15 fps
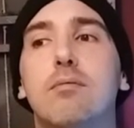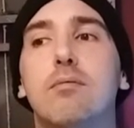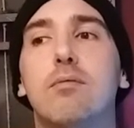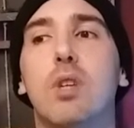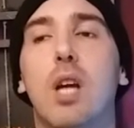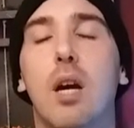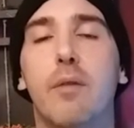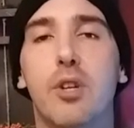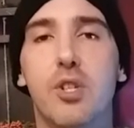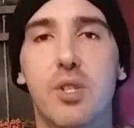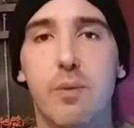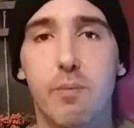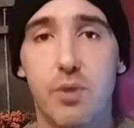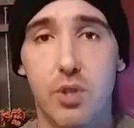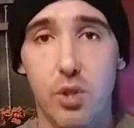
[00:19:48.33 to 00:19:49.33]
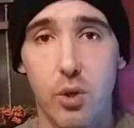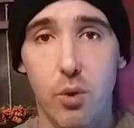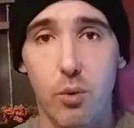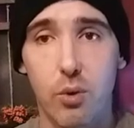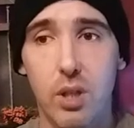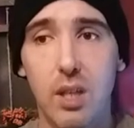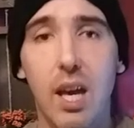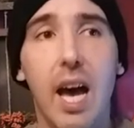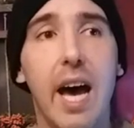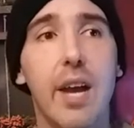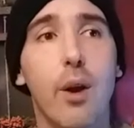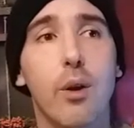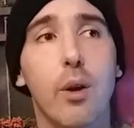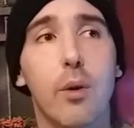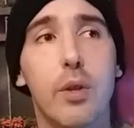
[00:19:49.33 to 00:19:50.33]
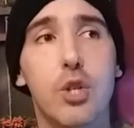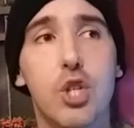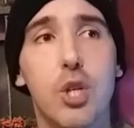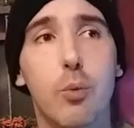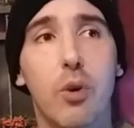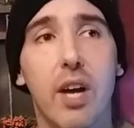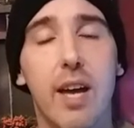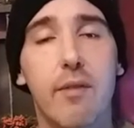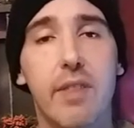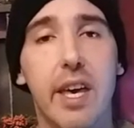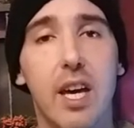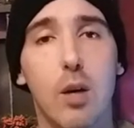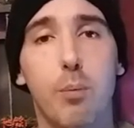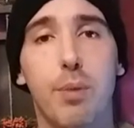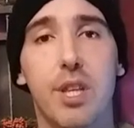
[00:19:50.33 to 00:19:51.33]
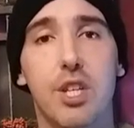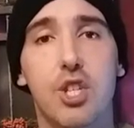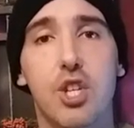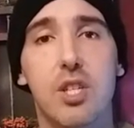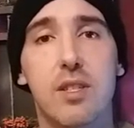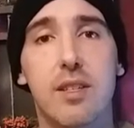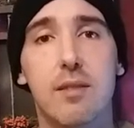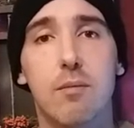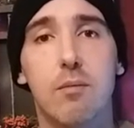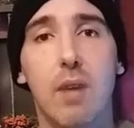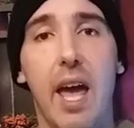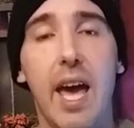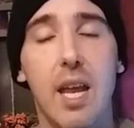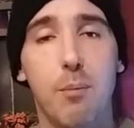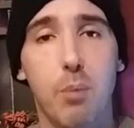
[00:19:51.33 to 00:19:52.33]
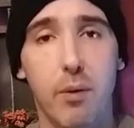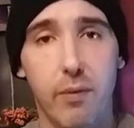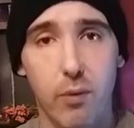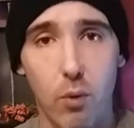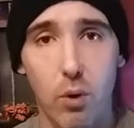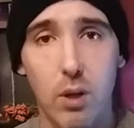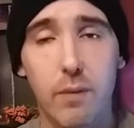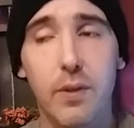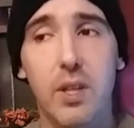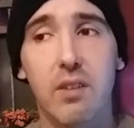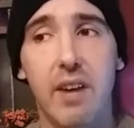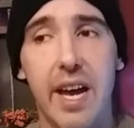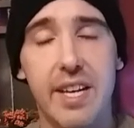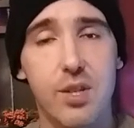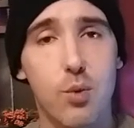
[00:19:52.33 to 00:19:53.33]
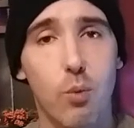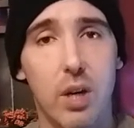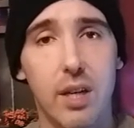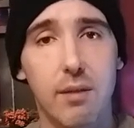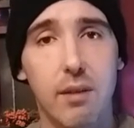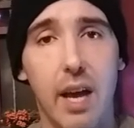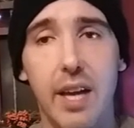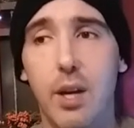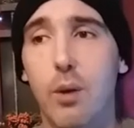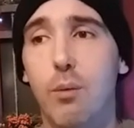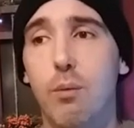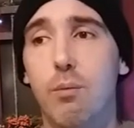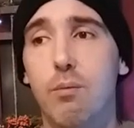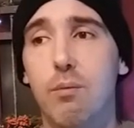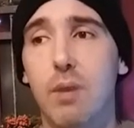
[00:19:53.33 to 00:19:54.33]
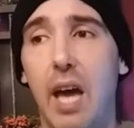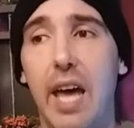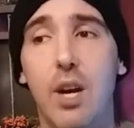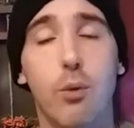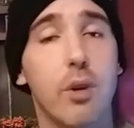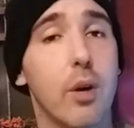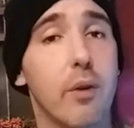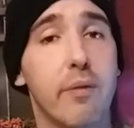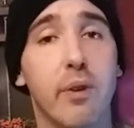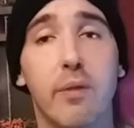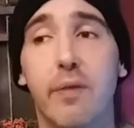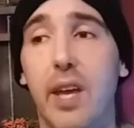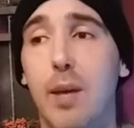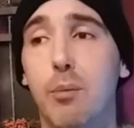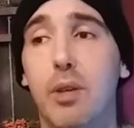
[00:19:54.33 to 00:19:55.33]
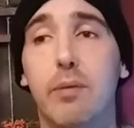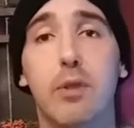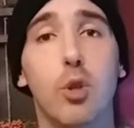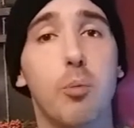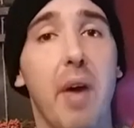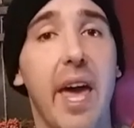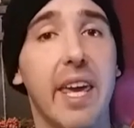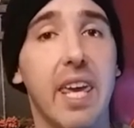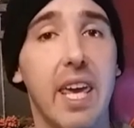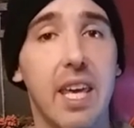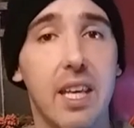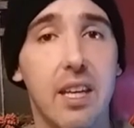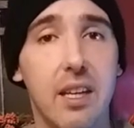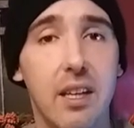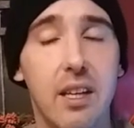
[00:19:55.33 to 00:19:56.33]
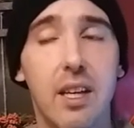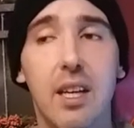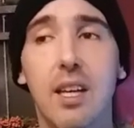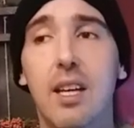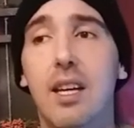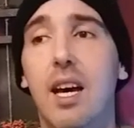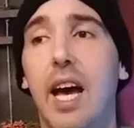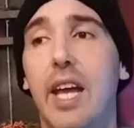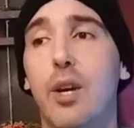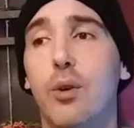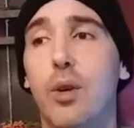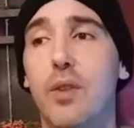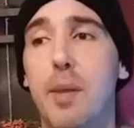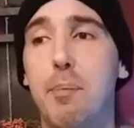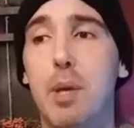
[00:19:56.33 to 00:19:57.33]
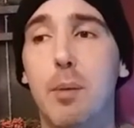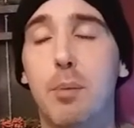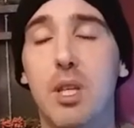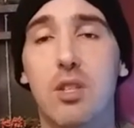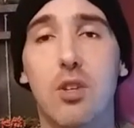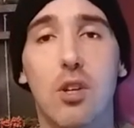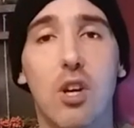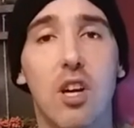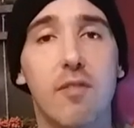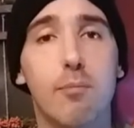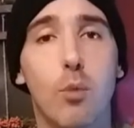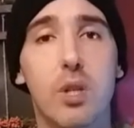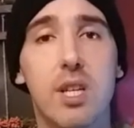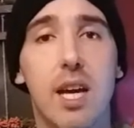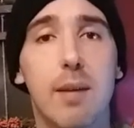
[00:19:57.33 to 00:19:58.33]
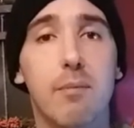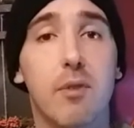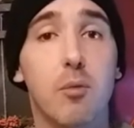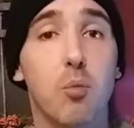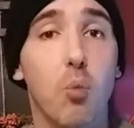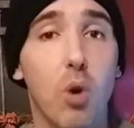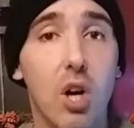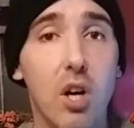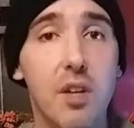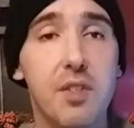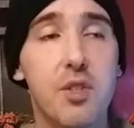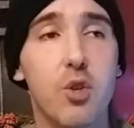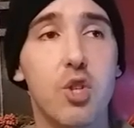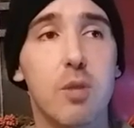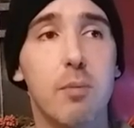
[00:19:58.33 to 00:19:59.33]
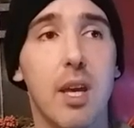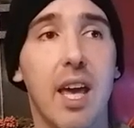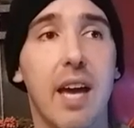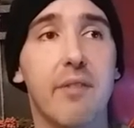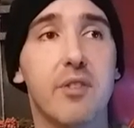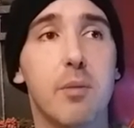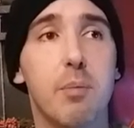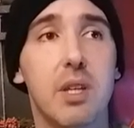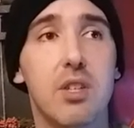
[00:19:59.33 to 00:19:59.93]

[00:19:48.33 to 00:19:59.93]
recovers soon. I don't know that she will have the help that she's had before for the last one. I know, I don't know if her family flew back in. I don't know that B B took off more time from work, so she may have to be